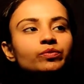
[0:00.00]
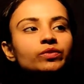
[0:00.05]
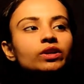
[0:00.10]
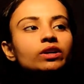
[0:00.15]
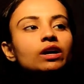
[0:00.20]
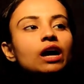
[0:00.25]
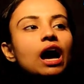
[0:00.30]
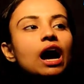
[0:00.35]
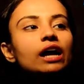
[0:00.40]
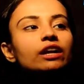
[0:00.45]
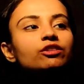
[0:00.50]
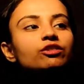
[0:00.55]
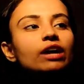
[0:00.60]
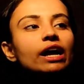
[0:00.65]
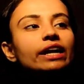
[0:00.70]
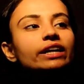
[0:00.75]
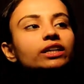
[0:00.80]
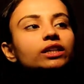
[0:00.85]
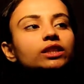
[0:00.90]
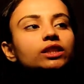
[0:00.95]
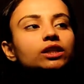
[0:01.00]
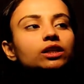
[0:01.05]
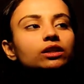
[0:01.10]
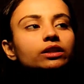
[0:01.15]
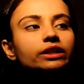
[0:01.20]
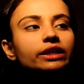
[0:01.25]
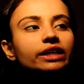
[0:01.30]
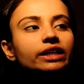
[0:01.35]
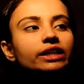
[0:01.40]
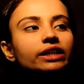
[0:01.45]
and write
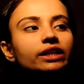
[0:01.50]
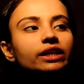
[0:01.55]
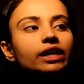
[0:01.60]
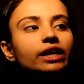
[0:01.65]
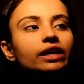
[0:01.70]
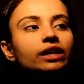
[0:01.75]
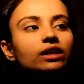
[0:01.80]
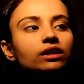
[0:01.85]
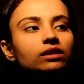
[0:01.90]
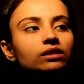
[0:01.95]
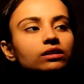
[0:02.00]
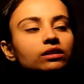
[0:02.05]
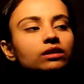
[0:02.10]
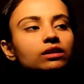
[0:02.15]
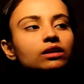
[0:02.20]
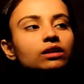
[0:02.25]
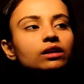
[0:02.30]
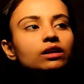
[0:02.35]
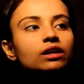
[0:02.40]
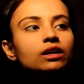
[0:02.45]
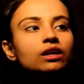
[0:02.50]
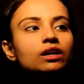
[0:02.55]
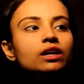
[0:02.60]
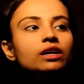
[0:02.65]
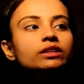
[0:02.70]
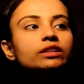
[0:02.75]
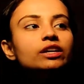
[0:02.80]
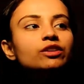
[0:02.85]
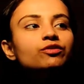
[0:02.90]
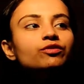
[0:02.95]
13 here.
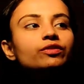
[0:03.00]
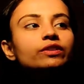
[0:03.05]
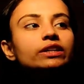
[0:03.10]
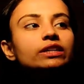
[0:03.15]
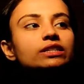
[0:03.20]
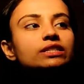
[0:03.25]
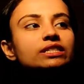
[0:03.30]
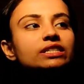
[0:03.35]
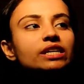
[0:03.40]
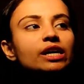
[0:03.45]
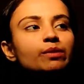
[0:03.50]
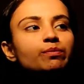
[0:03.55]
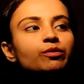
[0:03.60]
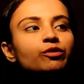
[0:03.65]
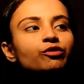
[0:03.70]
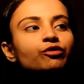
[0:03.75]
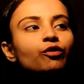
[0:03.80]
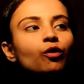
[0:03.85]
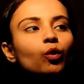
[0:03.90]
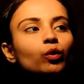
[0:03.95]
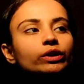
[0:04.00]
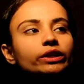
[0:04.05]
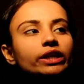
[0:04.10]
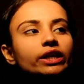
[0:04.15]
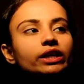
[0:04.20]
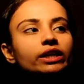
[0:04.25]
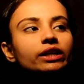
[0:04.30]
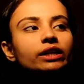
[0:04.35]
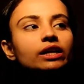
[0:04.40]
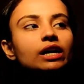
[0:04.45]
Then we'll skip 14
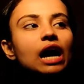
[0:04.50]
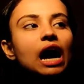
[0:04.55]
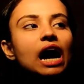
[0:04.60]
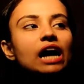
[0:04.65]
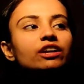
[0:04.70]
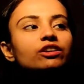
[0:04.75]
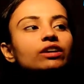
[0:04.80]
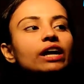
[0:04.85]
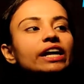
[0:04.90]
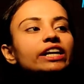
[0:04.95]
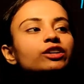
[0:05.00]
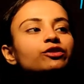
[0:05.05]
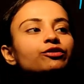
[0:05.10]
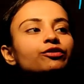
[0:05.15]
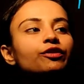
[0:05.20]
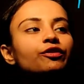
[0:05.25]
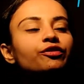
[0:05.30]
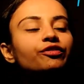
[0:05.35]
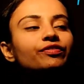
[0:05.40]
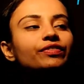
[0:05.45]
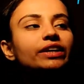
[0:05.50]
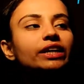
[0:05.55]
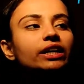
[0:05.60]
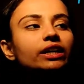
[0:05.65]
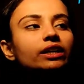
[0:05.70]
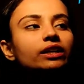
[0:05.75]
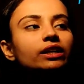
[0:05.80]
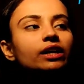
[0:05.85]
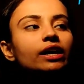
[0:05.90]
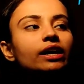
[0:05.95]
and write 15
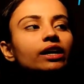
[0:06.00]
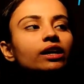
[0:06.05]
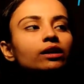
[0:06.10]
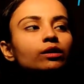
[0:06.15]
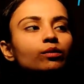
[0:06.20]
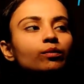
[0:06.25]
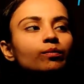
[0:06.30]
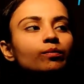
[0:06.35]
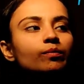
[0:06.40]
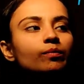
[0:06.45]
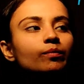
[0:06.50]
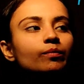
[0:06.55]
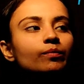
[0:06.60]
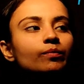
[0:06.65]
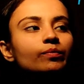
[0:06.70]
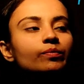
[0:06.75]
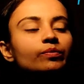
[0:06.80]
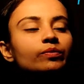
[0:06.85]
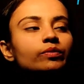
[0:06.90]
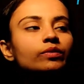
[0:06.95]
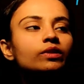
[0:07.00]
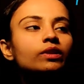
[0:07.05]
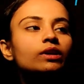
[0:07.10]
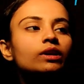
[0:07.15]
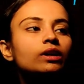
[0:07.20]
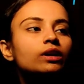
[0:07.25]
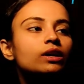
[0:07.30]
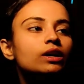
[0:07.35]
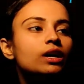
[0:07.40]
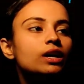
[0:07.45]
here.
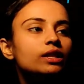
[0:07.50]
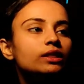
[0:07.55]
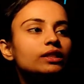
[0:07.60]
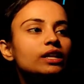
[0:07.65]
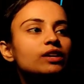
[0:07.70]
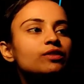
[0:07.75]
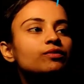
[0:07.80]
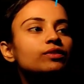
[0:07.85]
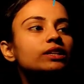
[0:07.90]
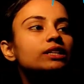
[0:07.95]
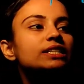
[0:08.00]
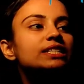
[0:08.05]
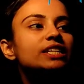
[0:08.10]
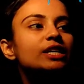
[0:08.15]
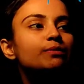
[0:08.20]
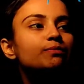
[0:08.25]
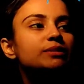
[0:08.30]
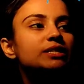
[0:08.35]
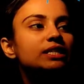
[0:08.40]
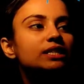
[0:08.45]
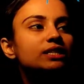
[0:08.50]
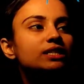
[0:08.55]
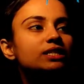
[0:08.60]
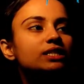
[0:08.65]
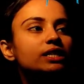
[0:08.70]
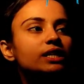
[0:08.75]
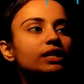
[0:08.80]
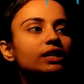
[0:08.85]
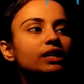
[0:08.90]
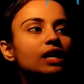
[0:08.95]
Then we'll skip
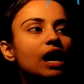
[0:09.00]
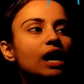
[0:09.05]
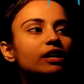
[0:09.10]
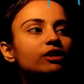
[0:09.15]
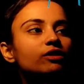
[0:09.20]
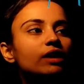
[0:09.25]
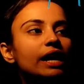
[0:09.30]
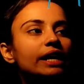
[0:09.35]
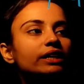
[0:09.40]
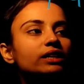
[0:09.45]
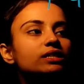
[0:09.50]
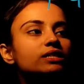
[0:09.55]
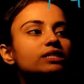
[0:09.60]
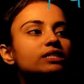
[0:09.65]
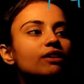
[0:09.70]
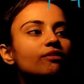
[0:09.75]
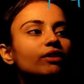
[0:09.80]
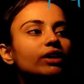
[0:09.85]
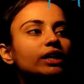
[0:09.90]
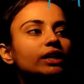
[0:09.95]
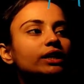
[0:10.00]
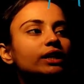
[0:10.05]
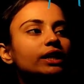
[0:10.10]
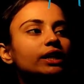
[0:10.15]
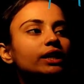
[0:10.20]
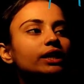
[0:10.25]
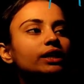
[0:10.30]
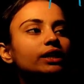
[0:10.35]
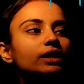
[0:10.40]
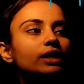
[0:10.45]
16 and write
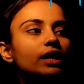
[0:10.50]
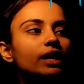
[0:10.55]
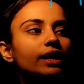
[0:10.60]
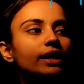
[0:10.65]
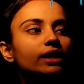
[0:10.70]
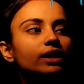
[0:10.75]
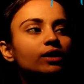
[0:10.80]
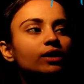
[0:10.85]
17 here.